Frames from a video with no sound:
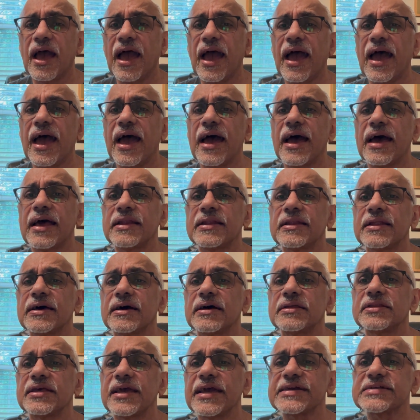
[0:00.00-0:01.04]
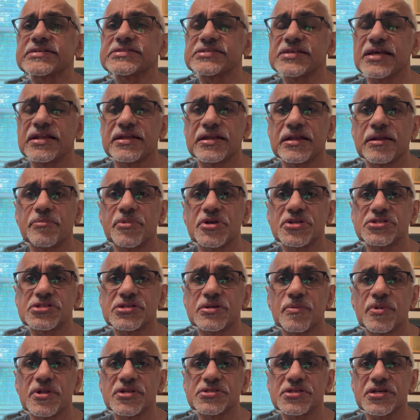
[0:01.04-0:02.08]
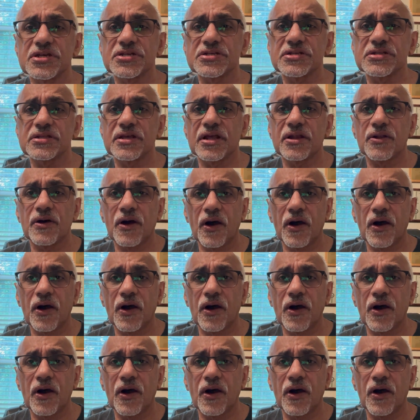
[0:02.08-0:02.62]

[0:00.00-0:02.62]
and the excellent image stabilization that